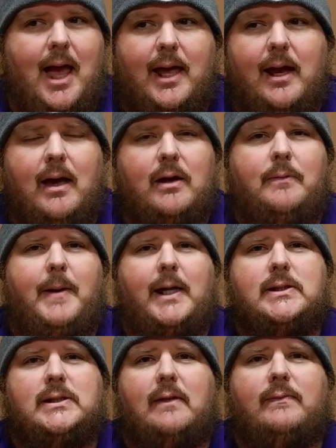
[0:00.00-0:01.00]
I got 100
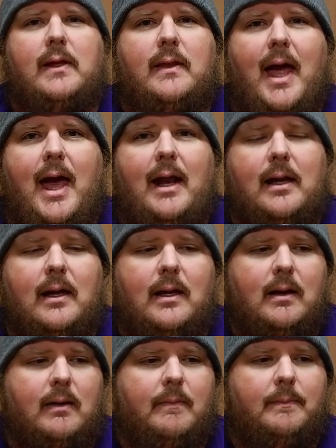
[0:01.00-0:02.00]
pages left on that,
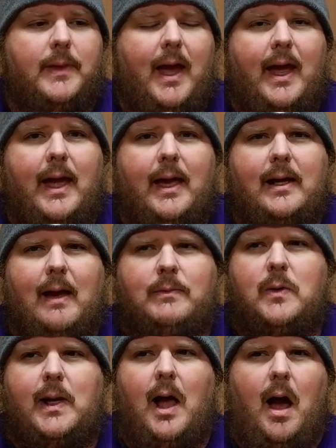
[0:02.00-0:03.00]
um, and I'm
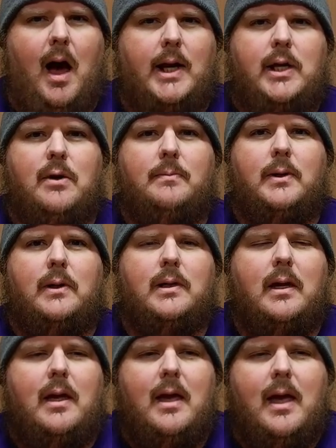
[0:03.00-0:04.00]
doing audiobook
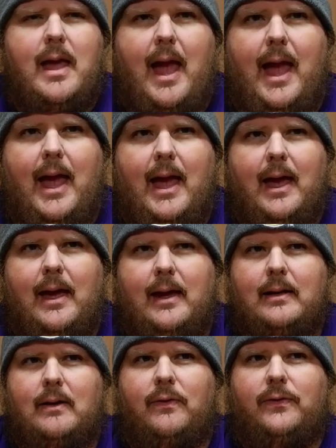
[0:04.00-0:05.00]

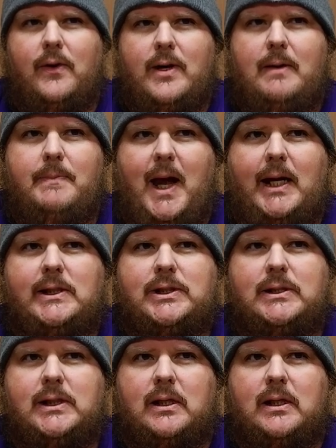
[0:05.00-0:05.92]
and 30 pages.